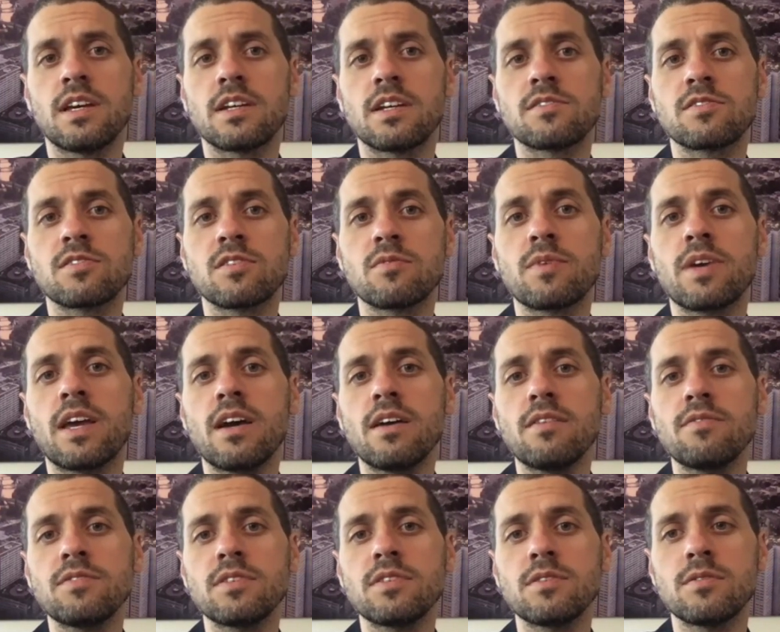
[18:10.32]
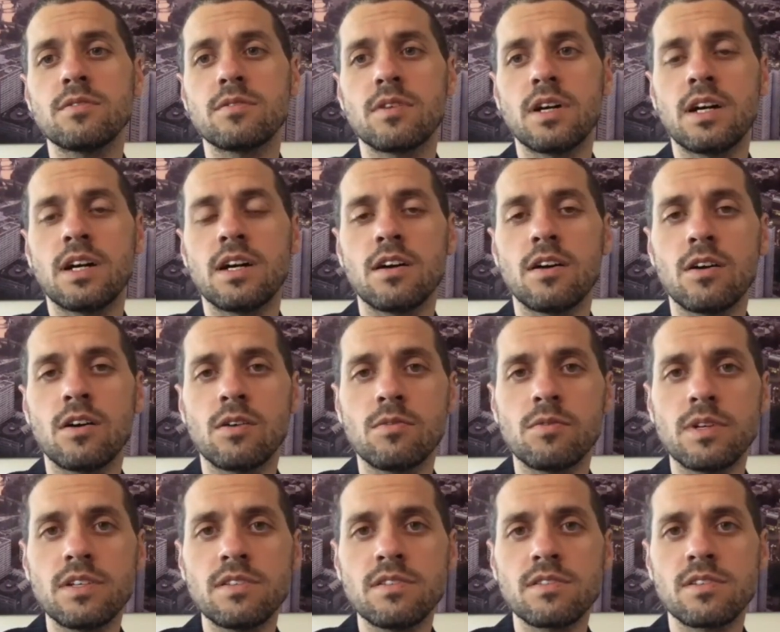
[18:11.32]
and so we have to uh,
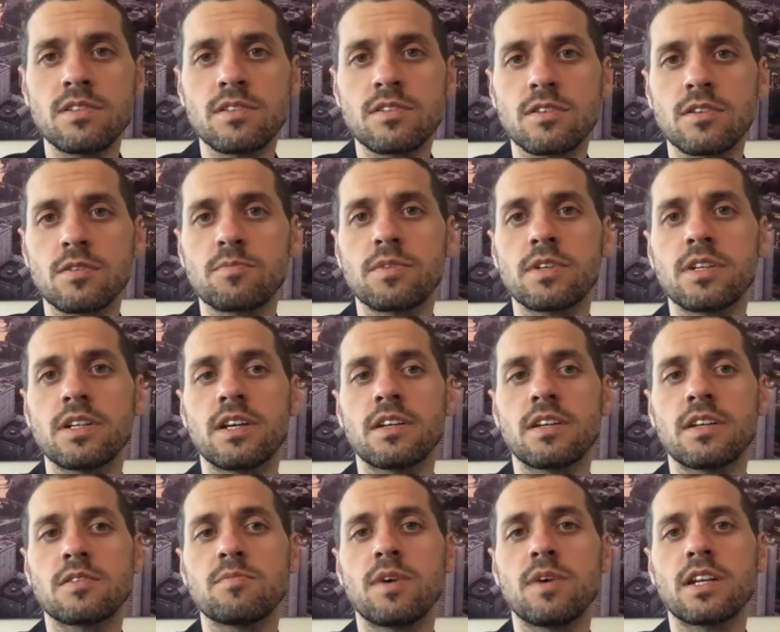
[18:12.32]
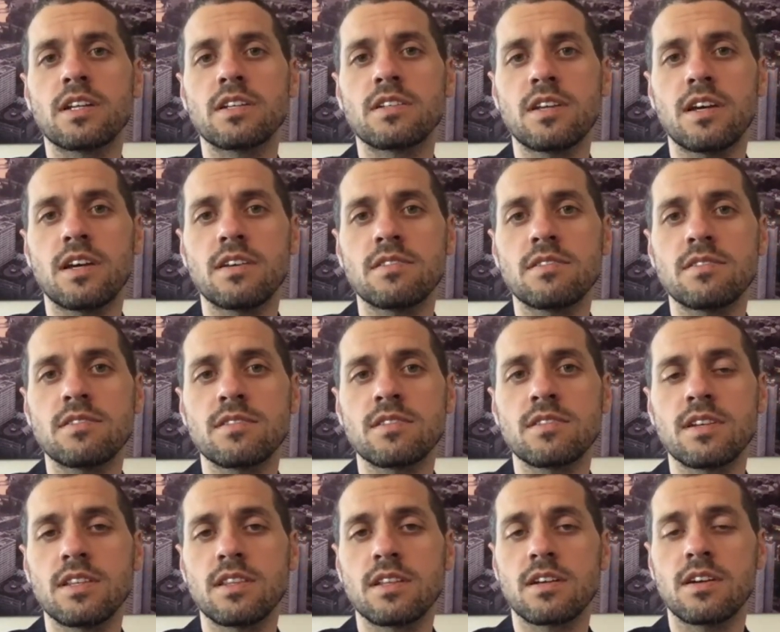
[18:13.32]
always interpret antibody
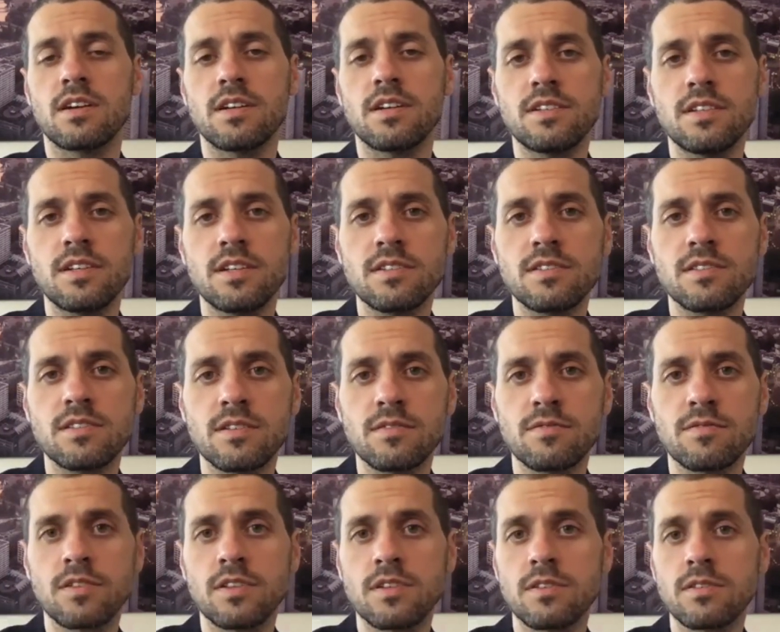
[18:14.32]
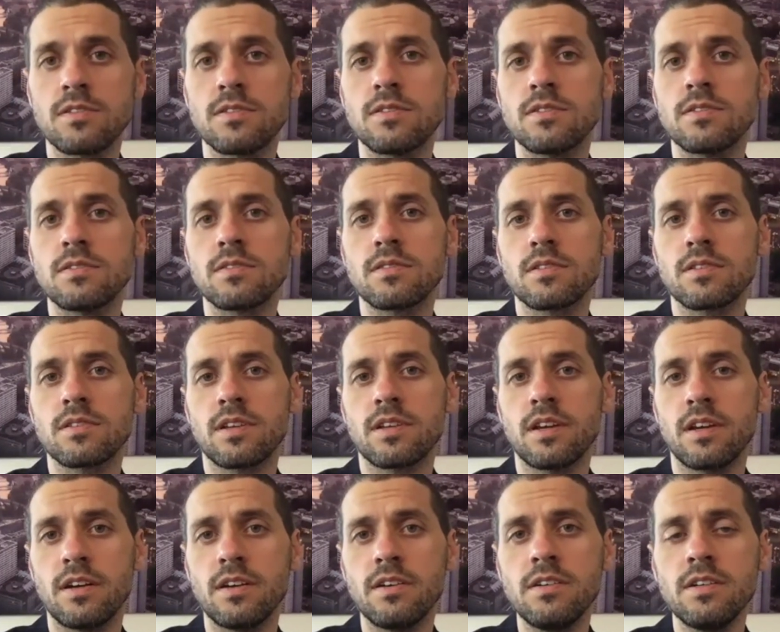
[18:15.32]
tests in the context of clinical
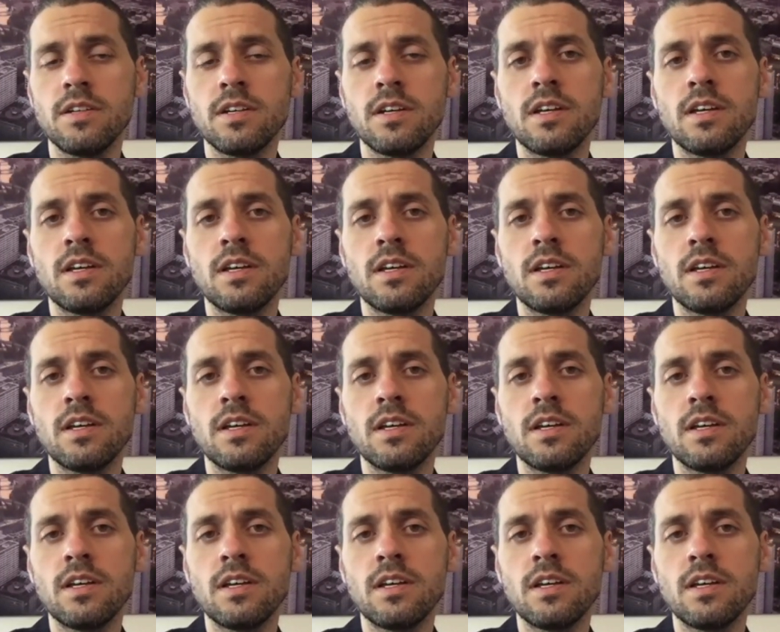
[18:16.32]
care